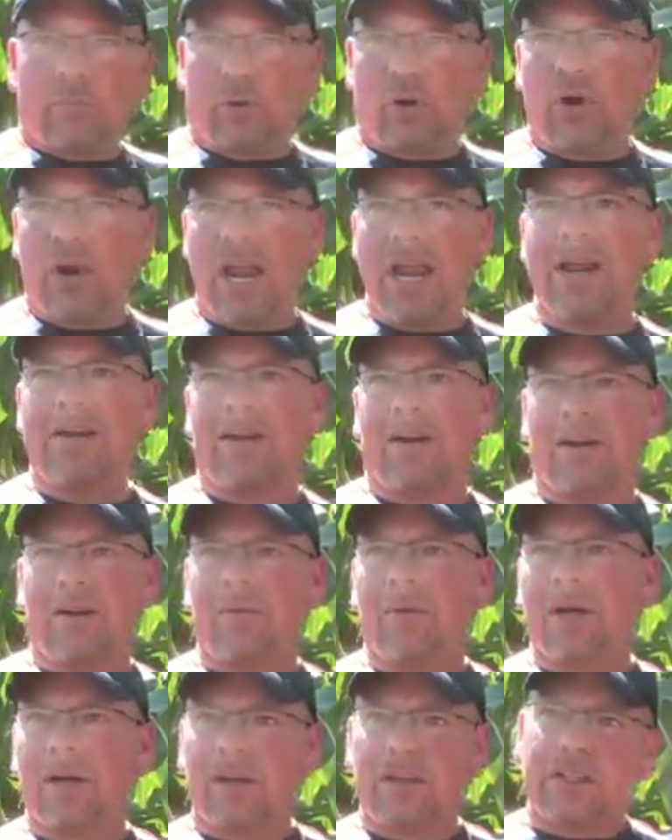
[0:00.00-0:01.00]
per acre,
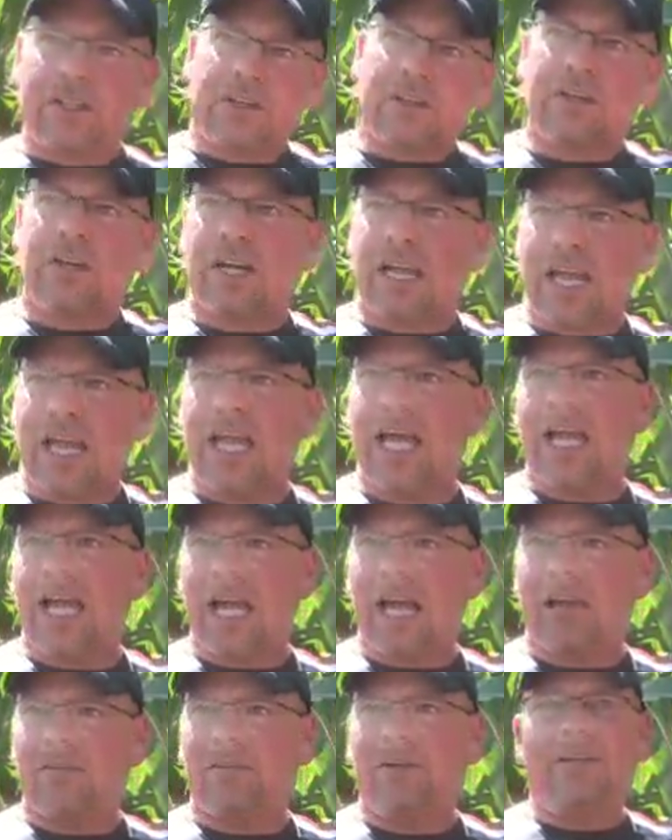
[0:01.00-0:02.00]
well, you're gonna
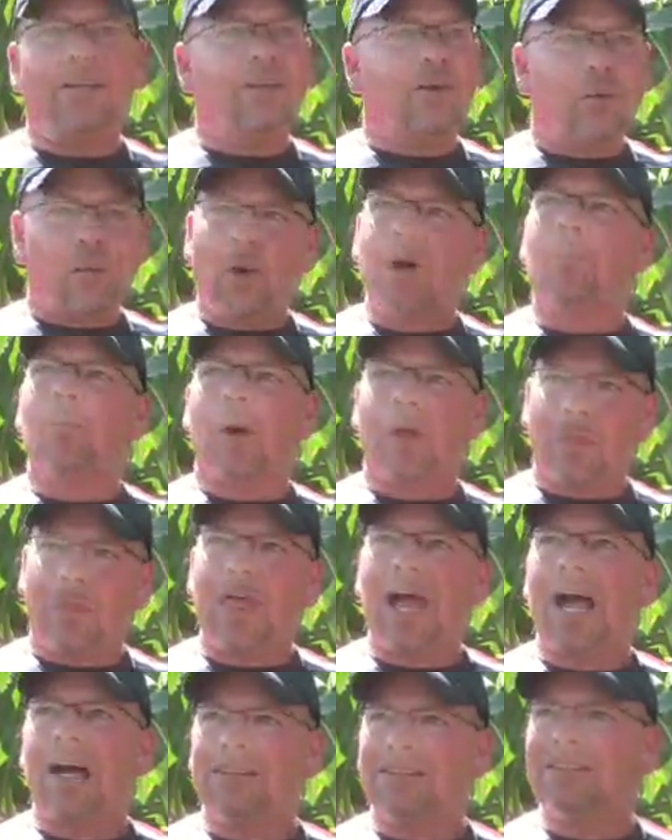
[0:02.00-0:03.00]
have one one
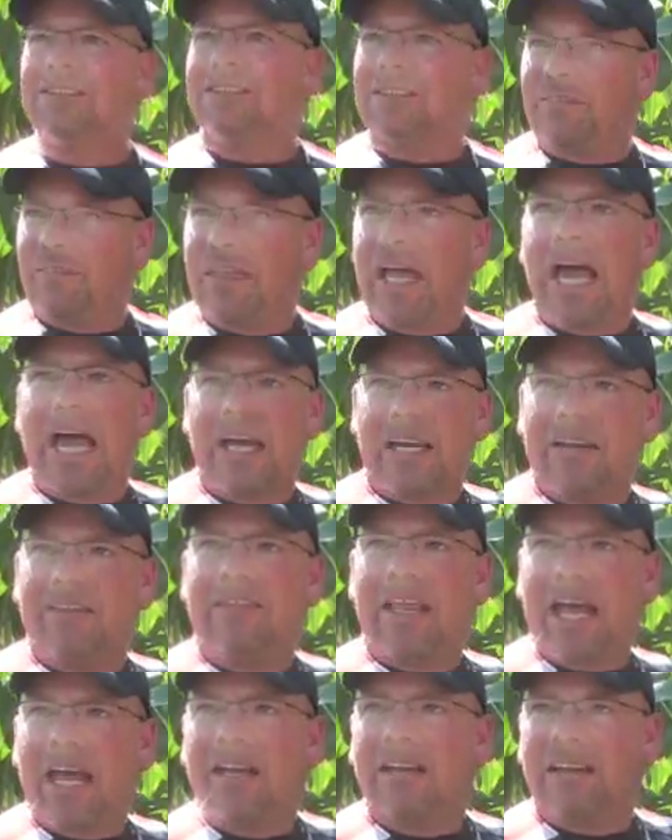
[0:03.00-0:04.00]
thousandth of that
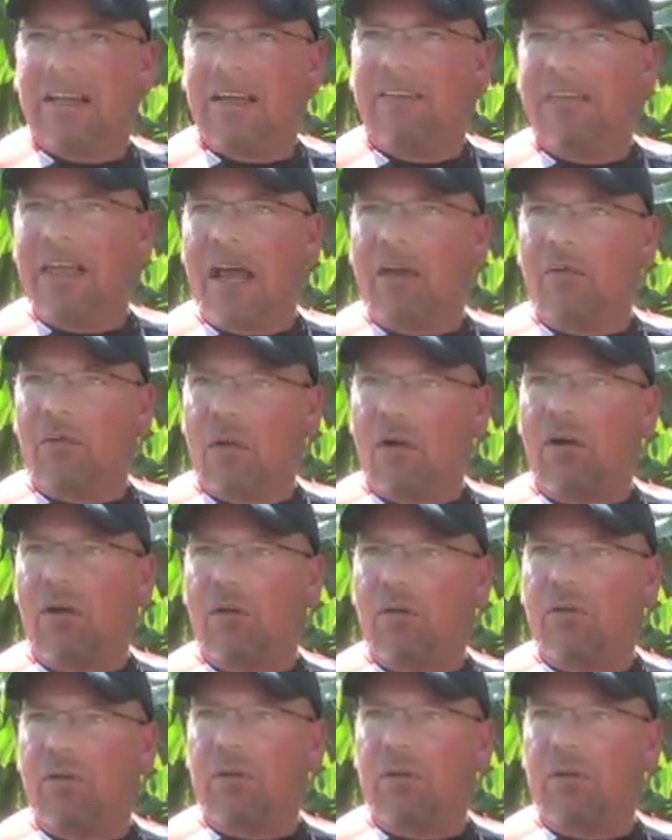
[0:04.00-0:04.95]
in that in that row,